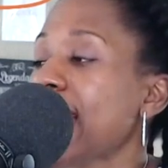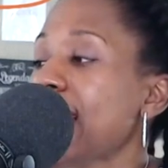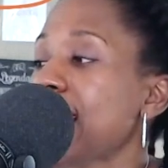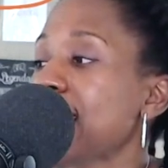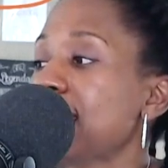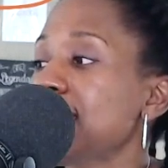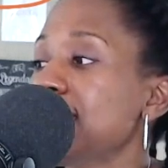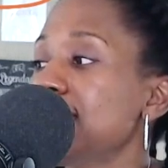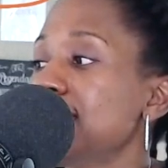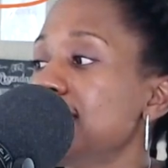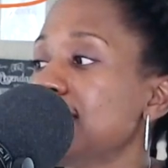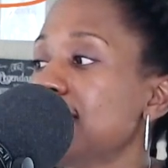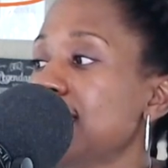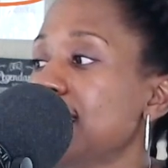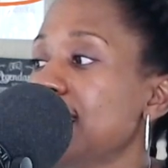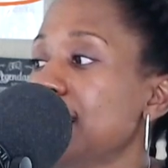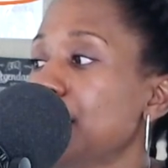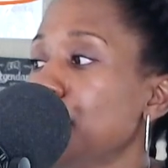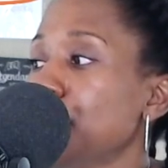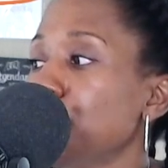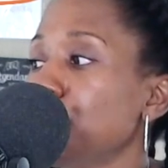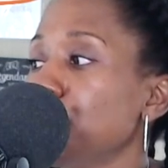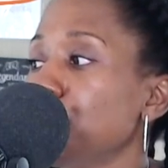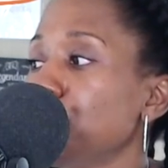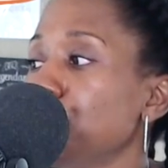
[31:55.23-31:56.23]
And
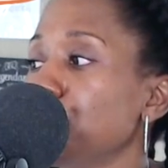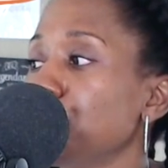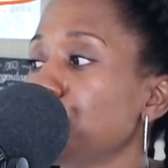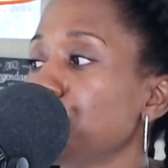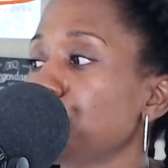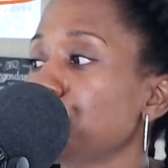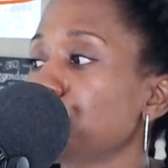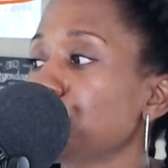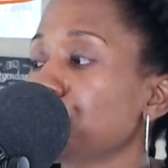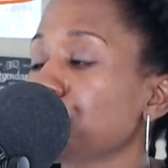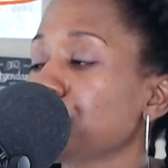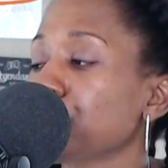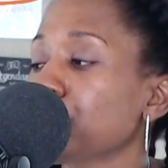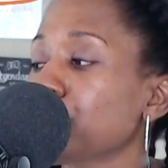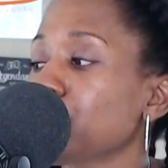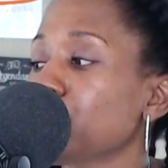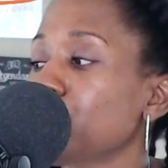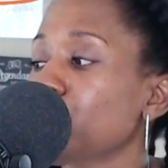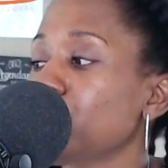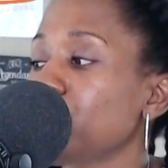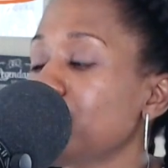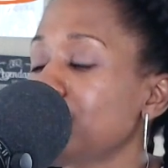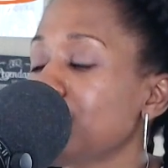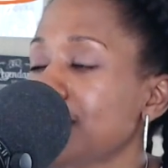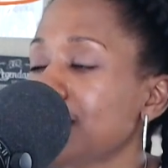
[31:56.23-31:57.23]
um,
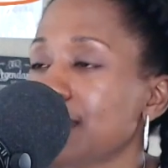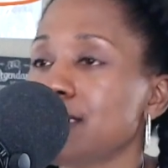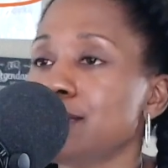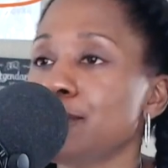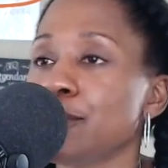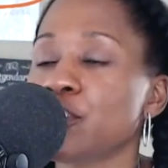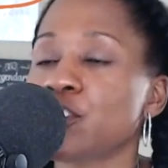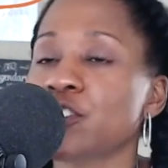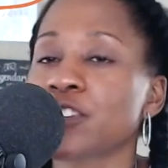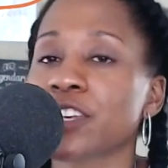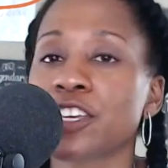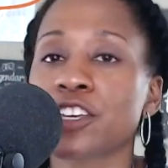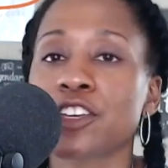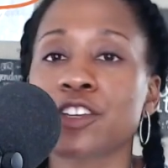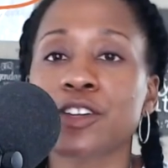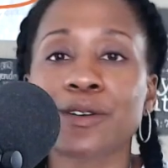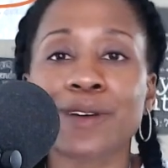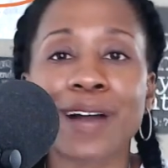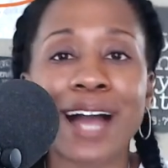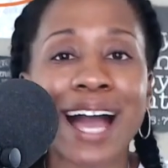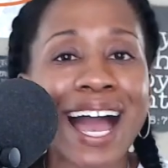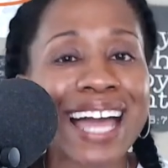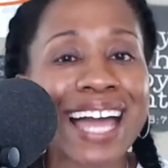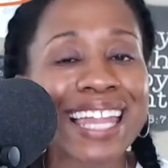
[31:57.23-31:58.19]
she said to me, she's like, you know,